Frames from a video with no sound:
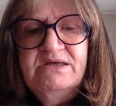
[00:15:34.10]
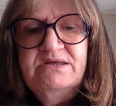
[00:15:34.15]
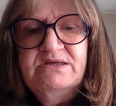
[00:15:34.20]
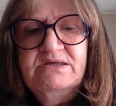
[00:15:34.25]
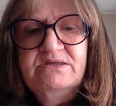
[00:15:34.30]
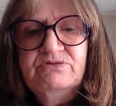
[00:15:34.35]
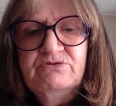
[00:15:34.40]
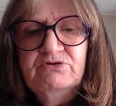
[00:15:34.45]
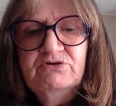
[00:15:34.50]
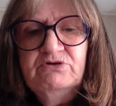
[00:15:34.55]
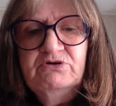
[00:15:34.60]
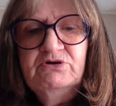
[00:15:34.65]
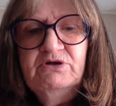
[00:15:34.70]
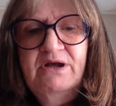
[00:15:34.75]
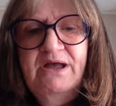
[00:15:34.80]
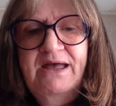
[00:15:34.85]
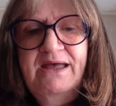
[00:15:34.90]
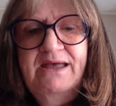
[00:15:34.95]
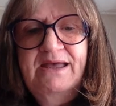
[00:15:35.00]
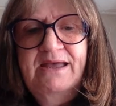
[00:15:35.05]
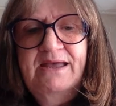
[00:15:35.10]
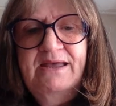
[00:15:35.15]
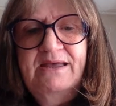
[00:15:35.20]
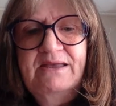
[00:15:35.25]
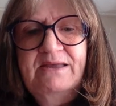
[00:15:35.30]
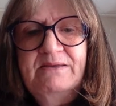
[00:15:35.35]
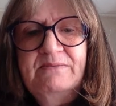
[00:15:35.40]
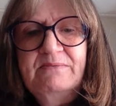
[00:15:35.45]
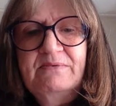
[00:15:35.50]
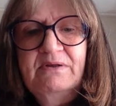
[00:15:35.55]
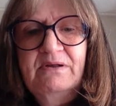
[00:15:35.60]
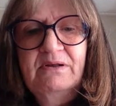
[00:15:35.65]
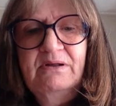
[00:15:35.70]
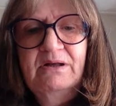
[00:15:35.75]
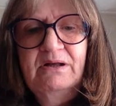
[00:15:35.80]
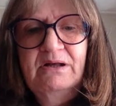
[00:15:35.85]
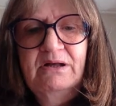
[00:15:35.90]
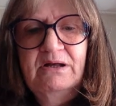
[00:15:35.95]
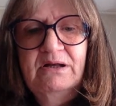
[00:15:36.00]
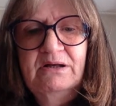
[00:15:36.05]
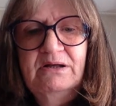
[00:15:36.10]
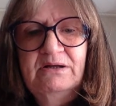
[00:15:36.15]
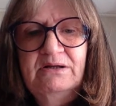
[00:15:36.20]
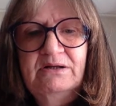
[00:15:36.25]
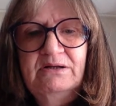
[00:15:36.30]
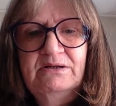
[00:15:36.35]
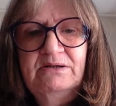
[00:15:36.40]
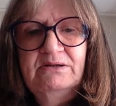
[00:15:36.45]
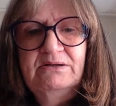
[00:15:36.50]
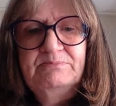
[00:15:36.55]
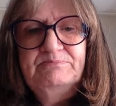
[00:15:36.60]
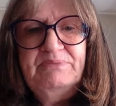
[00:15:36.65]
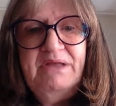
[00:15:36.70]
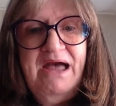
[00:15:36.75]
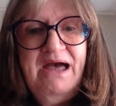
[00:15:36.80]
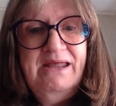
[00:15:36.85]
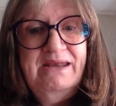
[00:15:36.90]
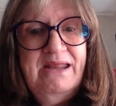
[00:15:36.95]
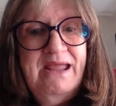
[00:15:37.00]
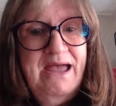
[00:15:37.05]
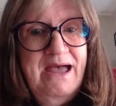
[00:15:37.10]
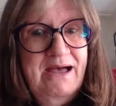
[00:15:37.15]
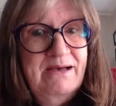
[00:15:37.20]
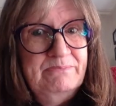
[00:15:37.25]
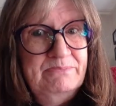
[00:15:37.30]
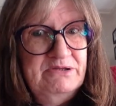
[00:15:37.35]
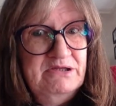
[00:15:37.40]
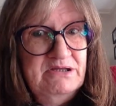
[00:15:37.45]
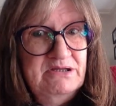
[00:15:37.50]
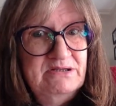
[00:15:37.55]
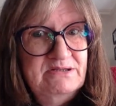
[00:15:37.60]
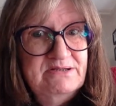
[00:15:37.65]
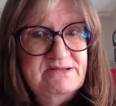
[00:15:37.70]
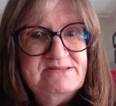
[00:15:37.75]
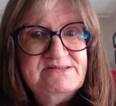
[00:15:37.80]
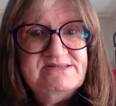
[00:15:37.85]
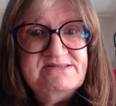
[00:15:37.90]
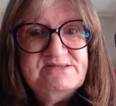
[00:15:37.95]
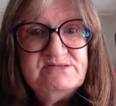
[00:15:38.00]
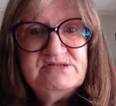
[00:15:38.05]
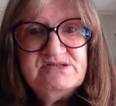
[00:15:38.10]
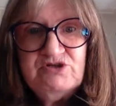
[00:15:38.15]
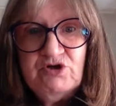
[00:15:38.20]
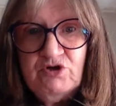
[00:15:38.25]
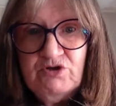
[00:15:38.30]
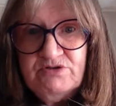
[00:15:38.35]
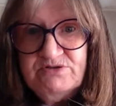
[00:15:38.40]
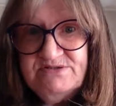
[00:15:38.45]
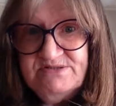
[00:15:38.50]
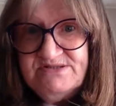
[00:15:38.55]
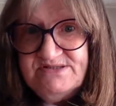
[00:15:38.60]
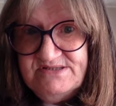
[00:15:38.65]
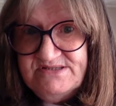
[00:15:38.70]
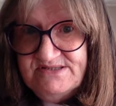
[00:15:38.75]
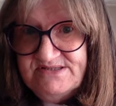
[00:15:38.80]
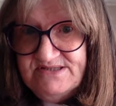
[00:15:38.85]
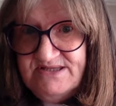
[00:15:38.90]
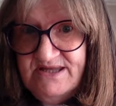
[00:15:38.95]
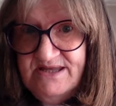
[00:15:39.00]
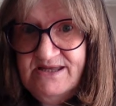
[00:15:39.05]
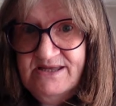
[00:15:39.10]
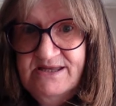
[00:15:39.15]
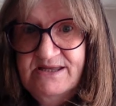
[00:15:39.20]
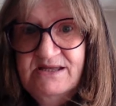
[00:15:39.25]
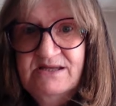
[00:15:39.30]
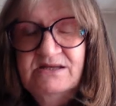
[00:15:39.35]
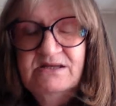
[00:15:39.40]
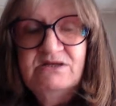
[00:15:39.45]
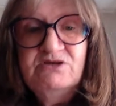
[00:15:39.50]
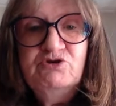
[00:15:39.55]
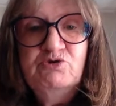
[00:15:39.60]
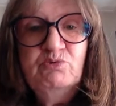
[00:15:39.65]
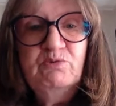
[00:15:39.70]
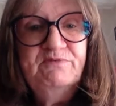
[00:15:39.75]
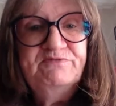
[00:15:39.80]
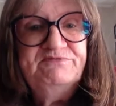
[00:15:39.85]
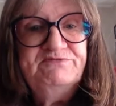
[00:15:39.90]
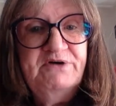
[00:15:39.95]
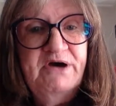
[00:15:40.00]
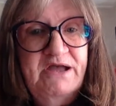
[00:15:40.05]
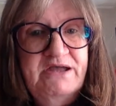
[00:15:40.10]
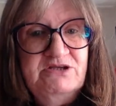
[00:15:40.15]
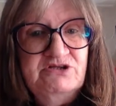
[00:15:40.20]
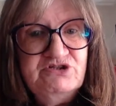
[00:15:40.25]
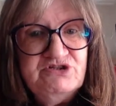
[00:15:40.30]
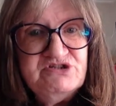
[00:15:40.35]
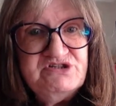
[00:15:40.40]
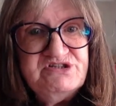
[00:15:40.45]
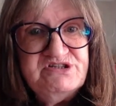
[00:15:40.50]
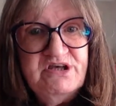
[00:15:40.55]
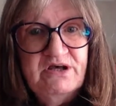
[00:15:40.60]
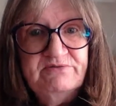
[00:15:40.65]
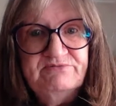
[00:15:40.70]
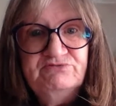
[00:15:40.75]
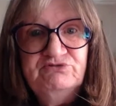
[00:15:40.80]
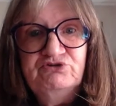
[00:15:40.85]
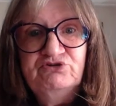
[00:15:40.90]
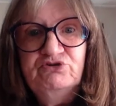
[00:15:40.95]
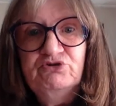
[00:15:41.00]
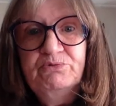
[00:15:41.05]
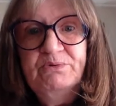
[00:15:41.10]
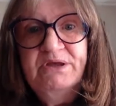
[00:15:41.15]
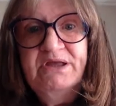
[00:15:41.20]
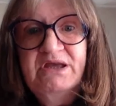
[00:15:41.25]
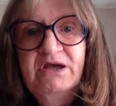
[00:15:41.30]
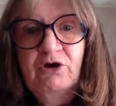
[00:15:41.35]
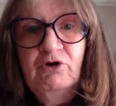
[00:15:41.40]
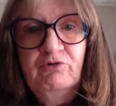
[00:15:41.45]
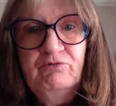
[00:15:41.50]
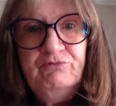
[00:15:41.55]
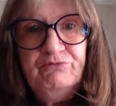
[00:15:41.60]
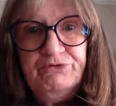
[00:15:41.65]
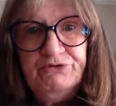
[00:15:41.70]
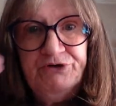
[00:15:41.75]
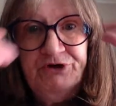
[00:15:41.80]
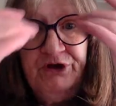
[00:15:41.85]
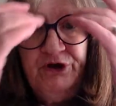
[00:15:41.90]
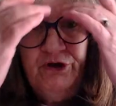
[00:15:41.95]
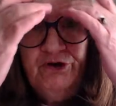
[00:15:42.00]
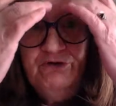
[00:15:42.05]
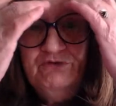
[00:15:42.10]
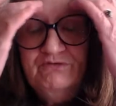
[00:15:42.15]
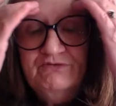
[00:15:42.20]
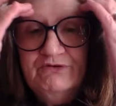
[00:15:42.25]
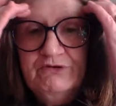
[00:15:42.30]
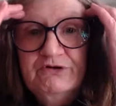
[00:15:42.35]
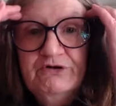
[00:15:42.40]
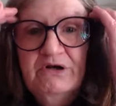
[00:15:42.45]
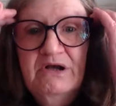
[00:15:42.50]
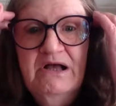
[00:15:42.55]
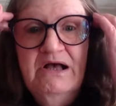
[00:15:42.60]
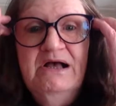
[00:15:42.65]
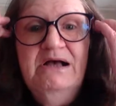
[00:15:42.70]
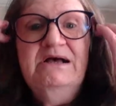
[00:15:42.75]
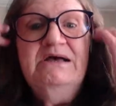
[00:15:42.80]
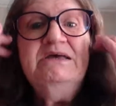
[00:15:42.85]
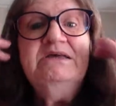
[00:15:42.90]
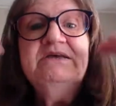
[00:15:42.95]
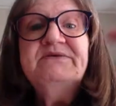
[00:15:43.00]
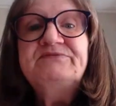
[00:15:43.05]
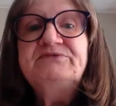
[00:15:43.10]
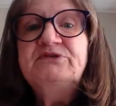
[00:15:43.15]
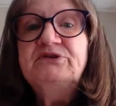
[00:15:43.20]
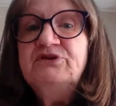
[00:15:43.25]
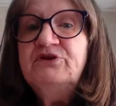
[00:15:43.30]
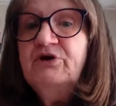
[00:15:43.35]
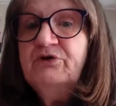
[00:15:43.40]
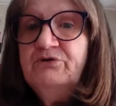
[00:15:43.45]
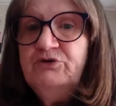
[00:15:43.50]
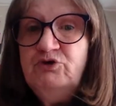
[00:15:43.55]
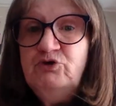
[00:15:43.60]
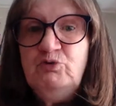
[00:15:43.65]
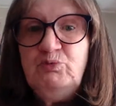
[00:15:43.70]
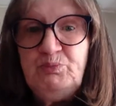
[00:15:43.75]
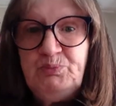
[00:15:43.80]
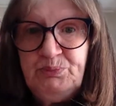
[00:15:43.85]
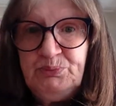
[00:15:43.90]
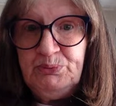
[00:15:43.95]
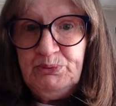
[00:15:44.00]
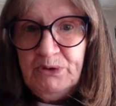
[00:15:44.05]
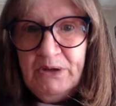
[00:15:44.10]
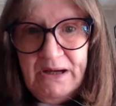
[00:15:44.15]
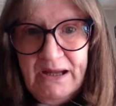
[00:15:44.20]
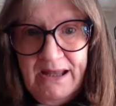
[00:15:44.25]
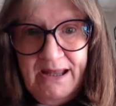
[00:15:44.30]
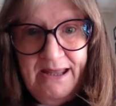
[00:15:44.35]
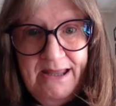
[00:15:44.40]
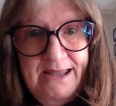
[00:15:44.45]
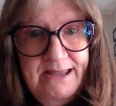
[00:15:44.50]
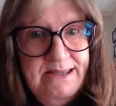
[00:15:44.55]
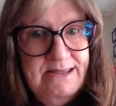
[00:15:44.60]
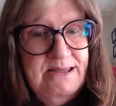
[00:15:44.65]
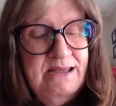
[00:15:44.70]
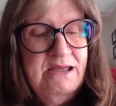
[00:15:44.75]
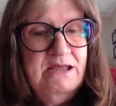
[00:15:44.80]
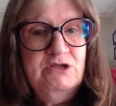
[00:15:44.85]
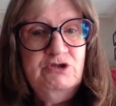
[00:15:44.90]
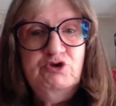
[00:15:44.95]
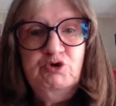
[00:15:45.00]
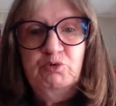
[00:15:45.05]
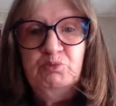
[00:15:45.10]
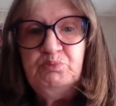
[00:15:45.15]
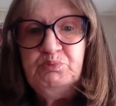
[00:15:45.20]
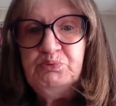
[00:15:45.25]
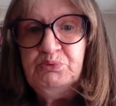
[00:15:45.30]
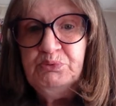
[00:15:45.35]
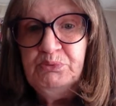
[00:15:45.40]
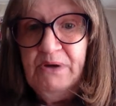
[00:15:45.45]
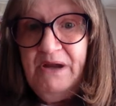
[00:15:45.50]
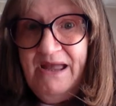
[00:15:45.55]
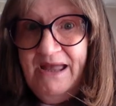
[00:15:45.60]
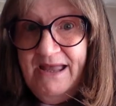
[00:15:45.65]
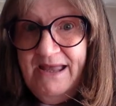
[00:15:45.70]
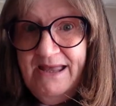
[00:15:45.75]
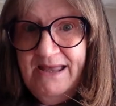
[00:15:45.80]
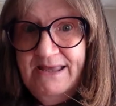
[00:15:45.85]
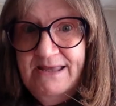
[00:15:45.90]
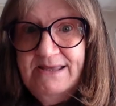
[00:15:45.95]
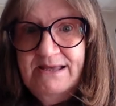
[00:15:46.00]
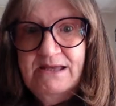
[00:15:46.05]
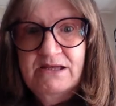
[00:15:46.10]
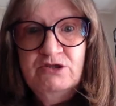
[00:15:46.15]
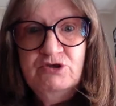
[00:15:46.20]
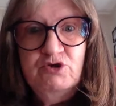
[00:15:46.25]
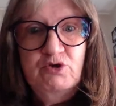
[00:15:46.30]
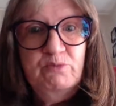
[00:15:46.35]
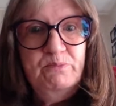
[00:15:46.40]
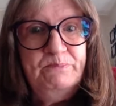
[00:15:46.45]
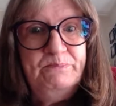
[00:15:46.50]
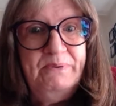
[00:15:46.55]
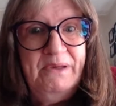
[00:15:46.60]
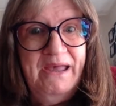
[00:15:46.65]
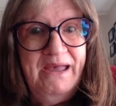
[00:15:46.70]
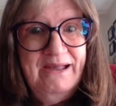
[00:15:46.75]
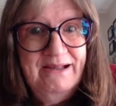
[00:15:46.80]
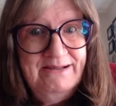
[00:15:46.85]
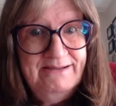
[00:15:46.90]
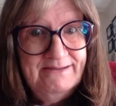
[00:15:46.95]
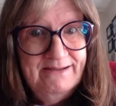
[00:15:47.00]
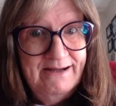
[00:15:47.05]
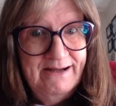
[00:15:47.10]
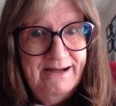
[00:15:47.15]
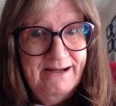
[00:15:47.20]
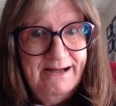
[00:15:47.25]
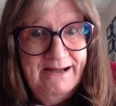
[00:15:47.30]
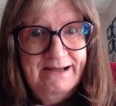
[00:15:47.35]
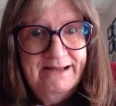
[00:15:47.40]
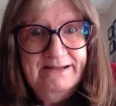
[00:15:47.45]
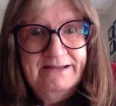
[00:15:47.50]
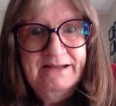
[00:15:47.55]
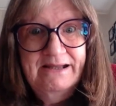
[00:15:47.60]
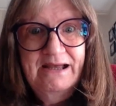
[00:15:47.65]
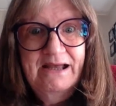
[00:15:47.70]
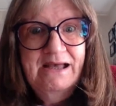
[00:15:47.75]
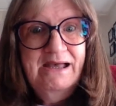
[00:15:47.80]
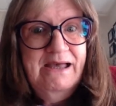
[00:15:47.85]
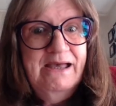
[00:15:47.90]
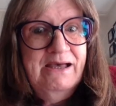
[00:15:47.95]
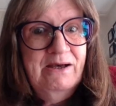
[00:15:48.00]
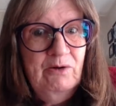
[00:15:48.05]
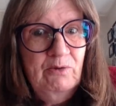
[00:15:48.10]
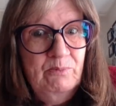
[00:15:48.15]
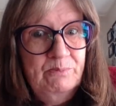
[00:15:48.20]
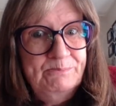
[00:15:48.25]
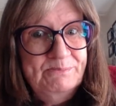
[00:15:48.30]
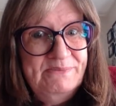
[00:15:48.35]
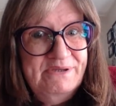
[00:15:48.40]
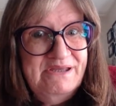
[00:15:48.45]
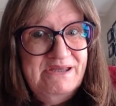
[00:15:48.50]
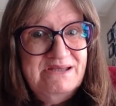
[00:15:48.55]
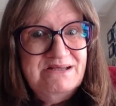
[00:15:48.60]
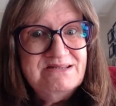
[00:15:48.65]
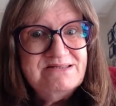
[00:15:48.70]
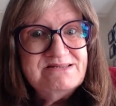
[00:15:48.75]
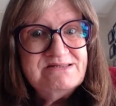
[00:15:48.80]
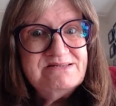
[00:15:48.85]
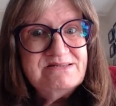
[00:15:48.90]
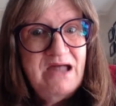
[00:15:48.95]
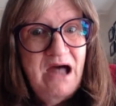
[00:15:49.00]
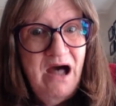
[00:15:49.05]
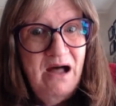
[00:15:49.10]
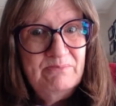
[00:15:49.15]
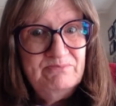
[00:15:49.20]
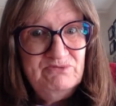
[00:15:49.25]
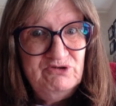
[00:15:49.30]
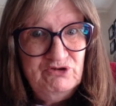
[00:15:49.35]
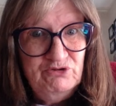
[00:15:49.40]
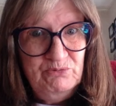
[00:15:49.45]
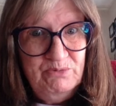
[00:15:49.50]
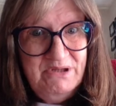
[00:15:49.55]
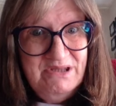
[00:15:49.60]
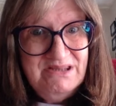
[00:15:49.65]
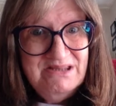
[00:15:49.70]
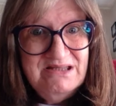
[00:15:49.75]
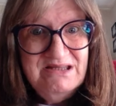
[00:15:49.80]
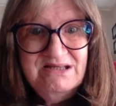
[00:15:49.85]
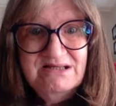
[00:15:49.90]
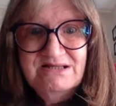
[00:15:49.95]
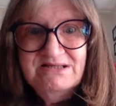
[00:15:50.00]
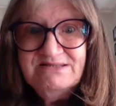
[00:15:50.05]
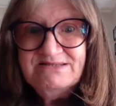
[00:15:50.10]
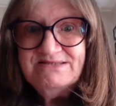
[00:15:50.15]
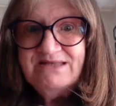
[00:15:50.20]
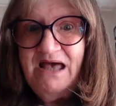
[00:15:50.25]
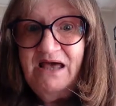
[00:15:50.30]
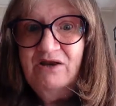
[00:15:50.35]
either a a uh, bad habit, a certain sin you will find yourself doing over and over even though you pray and you pray and you beg God, help me to stop doing this.